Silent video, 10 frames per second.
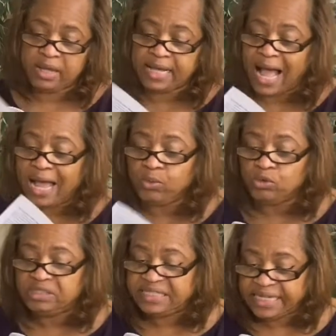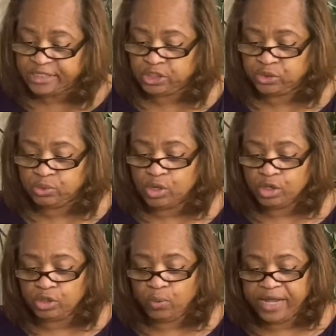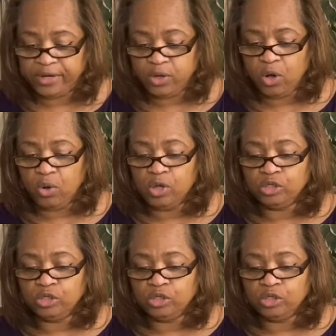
God will teach you the way to go.